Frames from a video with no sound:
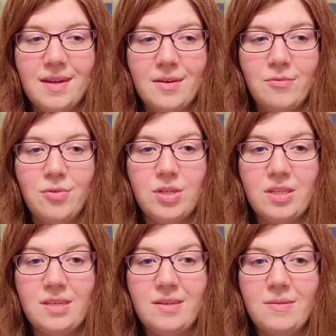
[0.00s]
I
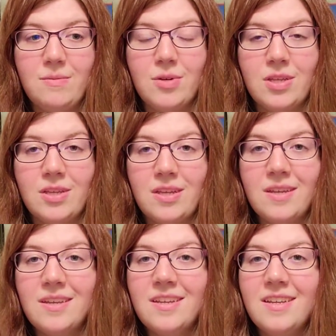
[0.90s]
really, really
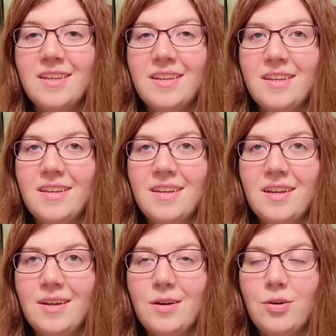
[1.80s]

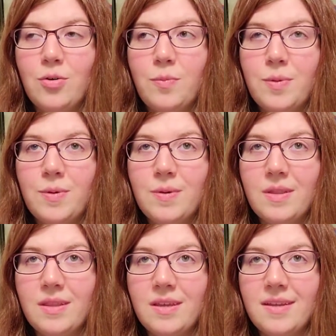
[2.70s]
hope
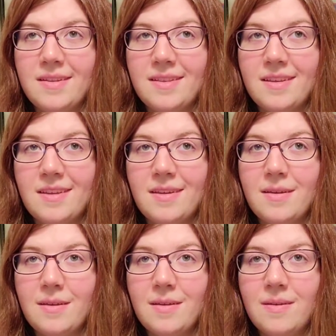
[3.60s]
that
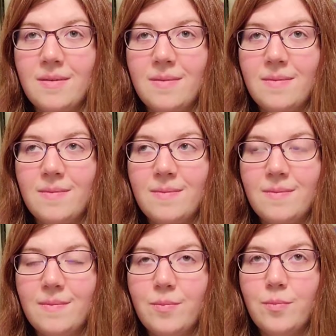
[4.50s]
they
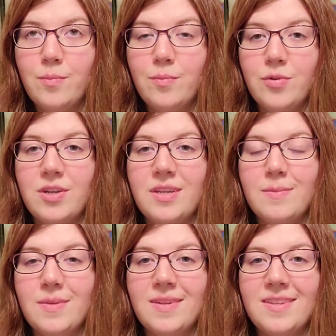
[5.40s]
bring
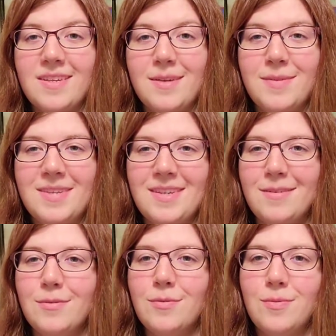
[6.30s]
him into the
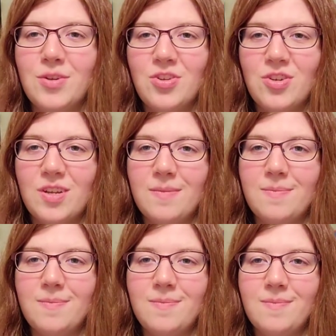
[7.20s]
MCU, which I
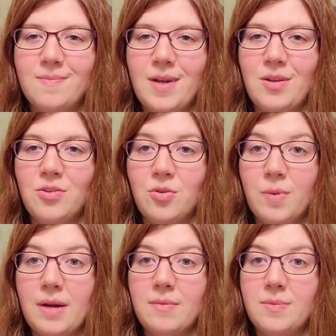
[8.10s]
know there are
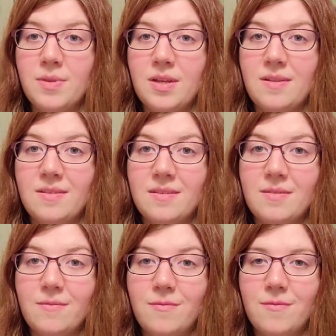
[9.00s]
probably plans
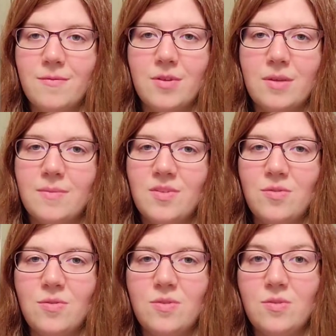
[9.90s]
for them
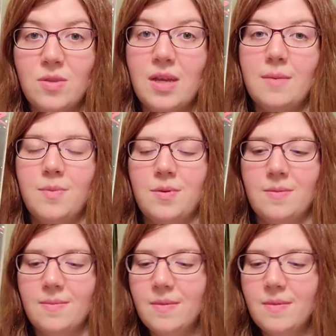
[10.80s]
to do that, but